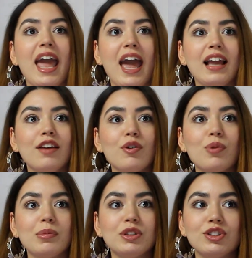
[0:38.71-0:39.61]
And if you
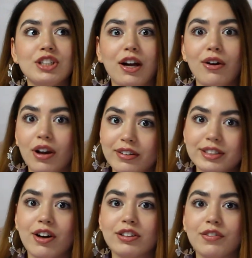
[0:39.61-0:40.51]
want me to check out other
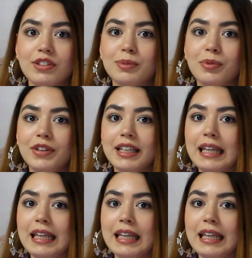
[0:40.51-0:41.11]
songs of this movie,